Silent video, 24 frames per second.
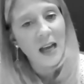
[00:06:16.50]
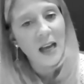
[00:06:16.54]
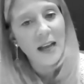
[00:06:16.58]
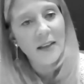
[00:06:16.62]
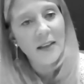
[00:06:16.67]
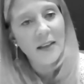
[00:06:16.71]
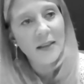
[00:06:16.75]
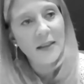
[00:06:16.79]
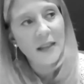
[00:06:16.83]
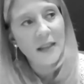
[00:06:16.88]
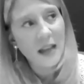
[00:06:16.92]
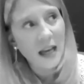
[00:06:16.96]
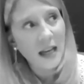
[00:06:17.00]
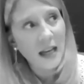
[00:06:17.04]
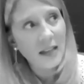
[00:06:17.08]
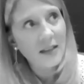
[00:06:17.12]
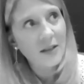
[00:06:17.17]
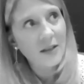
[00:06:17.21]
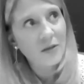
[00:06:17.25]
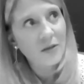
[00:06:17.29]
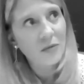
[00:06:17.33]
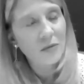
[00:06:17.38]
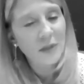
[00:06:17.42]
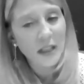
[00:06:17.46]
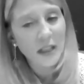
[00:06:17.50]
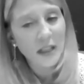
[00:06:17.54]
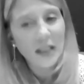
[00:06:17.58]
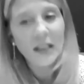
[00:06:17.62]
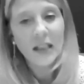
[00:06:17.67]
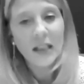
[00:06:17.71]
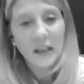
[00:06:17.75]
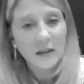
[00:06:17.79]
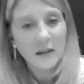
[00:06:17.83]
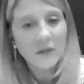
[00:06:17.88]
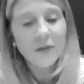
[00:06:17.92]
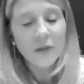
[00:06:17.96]
And that really
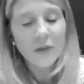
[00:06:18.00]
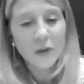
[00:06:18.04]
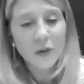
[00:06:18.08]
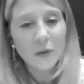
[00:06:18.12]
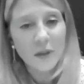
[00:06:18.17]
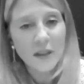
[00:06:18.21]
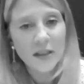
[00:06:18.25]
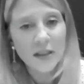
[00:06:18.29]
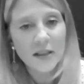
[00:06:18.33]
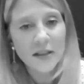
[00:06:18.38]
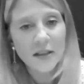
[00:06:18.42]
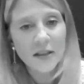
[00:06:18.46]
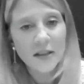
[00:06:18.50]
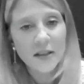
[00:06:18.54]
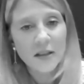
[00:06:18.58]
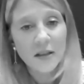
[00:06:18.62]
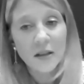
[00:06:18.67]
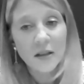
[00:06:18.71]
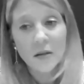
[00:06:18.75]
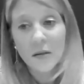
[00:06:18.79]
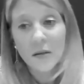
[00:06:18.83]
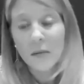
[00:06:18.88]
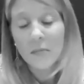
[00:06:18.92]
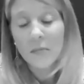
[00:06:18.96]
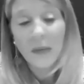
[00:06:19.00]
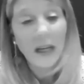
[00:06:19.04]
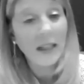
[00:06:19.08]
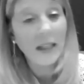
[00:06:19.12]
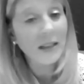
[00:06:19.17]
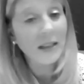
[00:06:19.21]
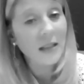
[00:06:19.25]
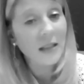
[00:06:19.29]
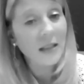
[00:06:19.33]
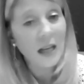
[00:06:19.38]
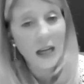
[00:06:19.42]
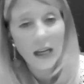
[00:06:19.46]
influenced my
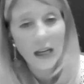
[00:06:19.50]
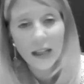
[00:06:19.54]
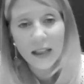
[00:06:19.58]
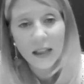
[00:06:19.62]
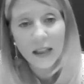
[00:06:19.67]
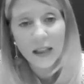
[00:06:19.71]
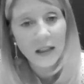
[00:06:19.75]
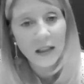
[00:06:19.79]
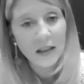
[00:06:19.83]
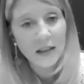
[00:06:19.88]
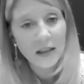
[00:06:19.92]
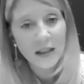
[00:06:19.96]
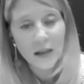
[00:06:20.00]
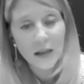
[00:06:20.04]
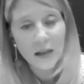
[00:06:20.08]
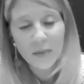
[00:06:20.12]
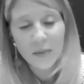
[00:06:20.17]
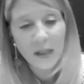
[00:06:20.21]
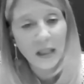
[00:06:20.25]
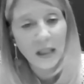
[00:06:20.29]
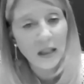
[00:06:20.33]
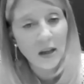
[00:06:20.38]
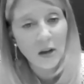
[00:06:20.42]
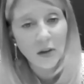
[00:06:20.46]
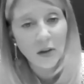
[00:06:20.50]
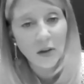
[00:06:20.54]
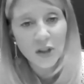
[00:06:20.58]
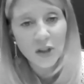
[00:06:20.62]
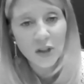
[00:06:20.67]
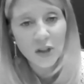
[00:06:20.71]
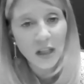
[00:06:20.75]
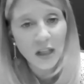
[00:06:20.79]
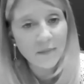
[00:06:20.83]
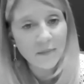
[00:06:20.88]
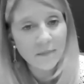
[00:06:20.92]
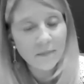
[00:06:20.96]
entire company
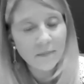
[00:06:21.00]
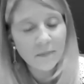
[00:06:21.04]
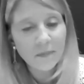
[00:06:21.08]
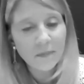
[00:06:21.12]
culture.